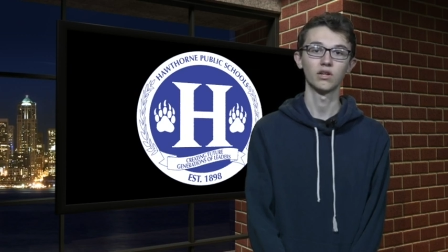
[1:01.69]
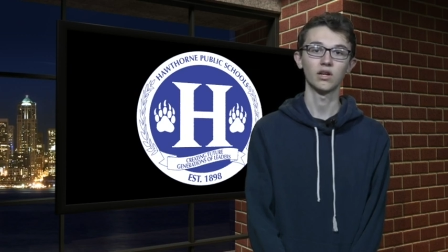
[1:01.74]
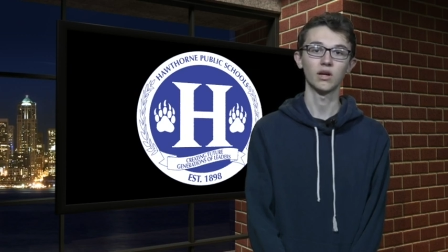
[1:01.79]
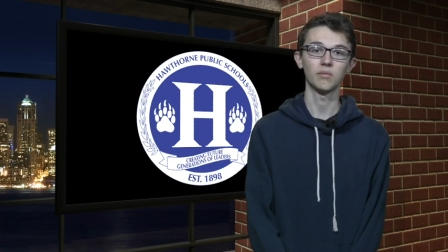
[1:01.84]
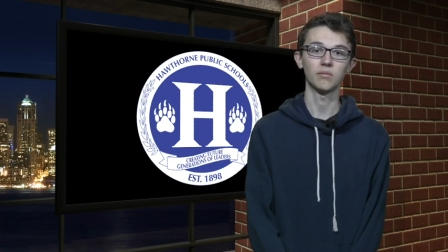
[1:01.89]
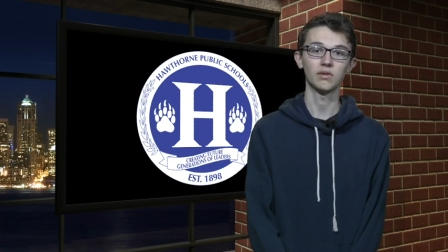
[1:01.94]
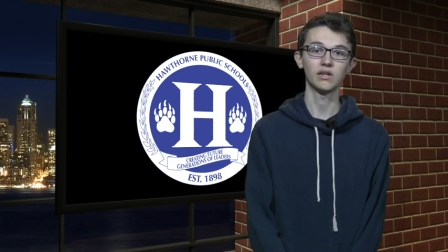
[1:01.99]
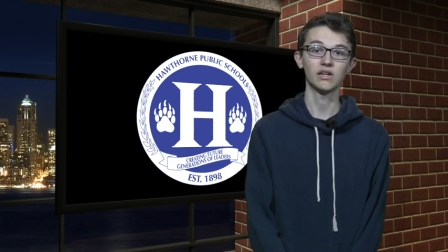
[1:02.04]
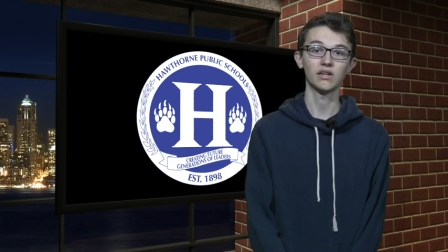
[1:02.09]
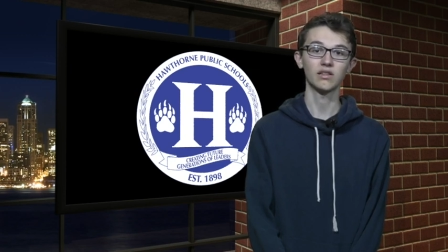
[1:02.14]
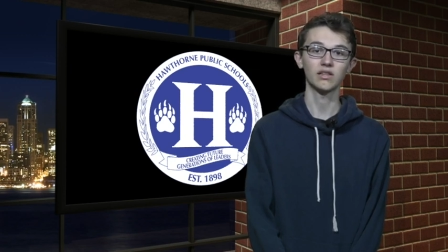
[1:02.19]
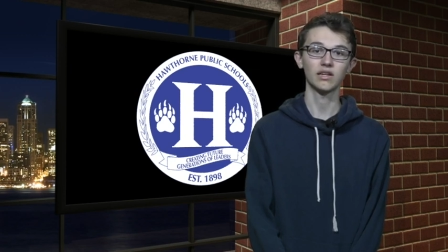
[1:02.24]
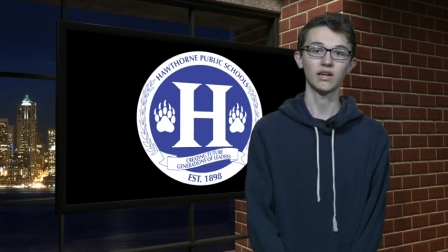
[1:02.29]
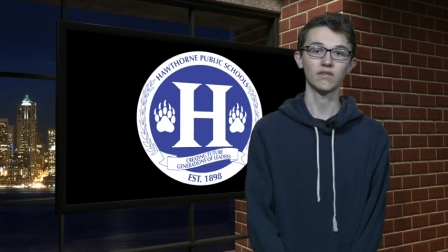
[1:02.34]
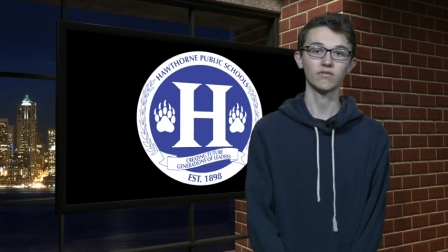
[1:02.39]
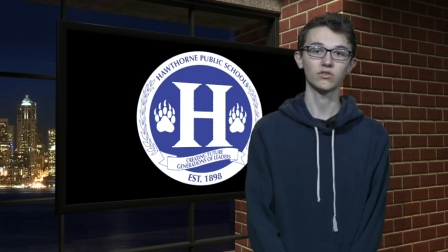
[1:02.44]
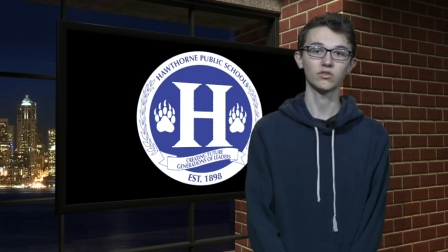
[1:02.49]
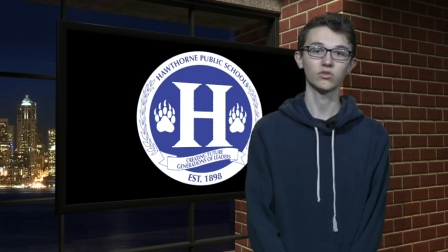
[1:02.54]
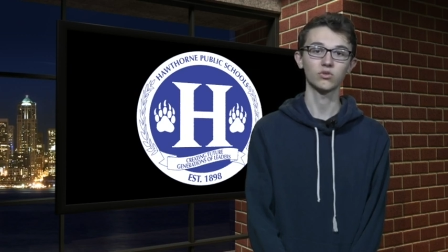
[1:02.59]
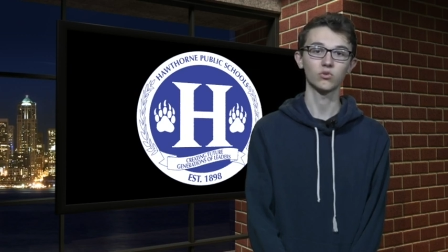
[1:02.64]
immediately
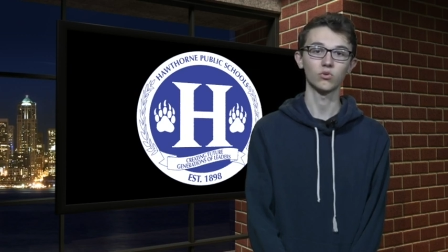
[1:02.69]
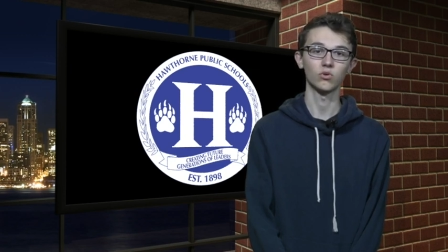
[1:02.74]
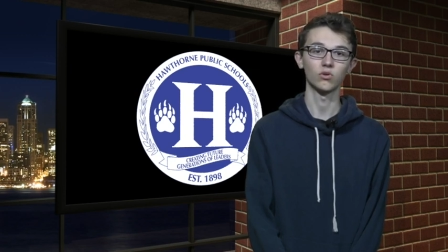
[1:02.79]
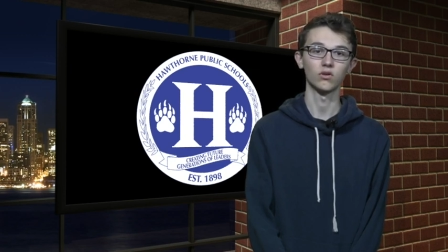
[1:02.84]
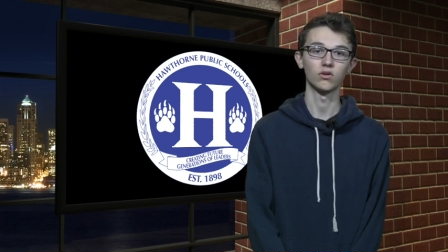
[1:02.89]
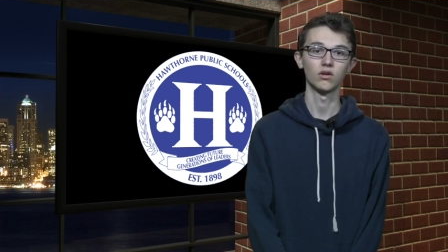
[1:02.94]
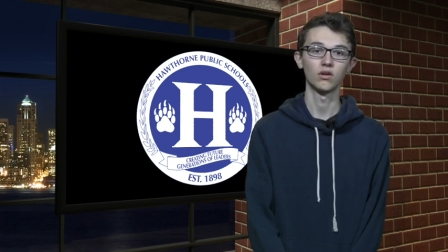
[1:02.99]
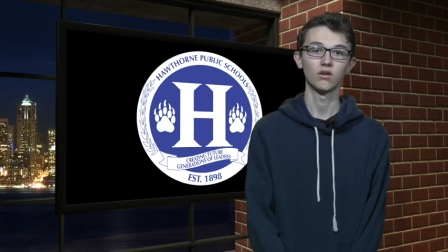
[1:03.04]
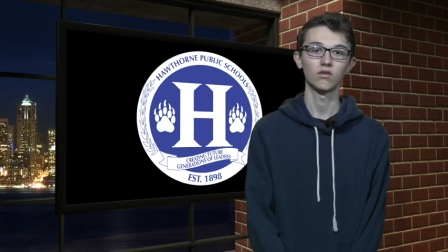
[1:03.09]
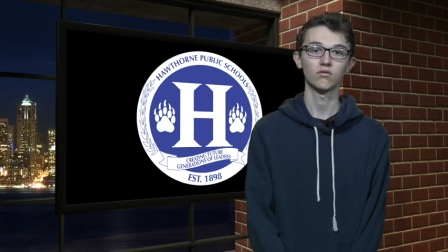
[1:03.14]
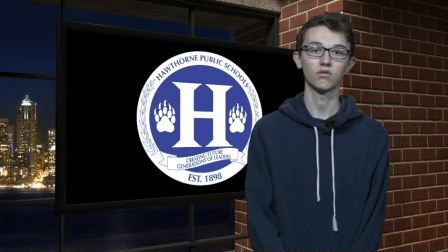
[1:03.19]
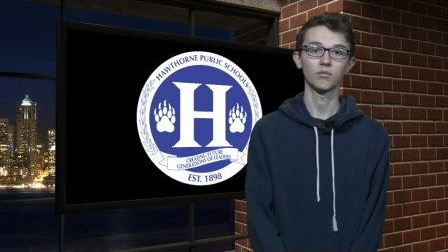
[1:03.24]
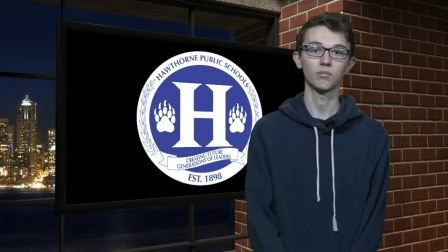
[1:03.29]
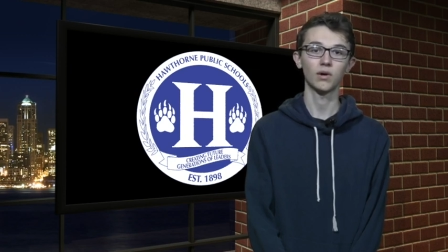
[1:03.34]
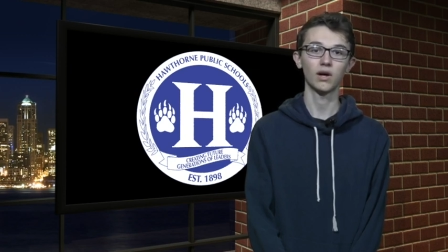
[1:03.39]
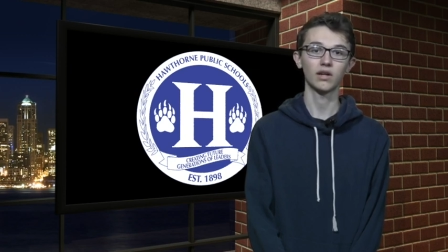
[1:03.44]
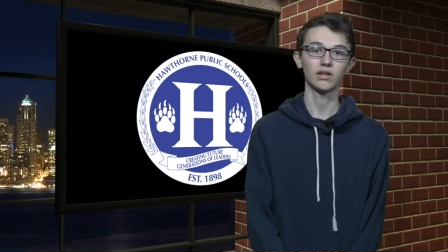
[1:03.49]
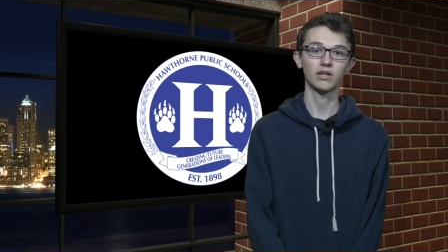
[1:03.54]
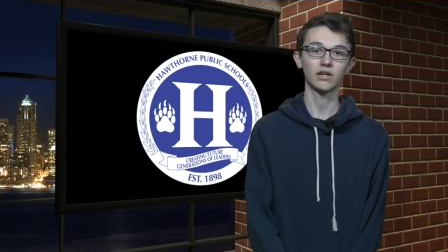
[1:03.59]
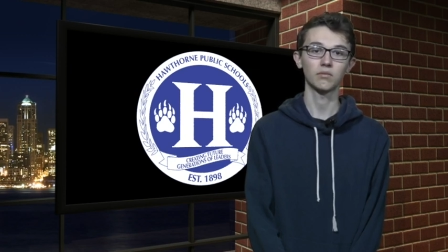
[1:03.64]
after school,
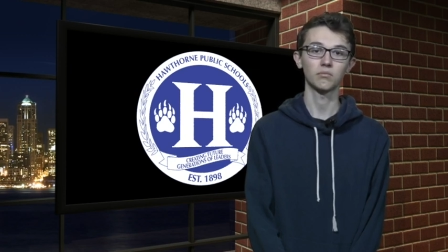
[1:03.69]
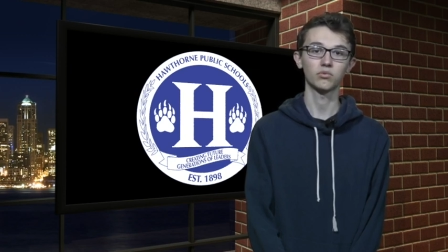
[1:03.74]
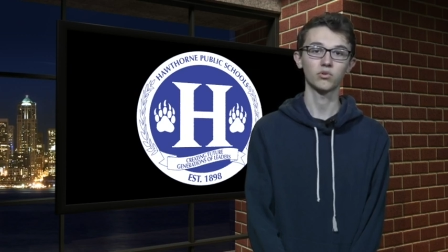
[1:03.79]
Robotic and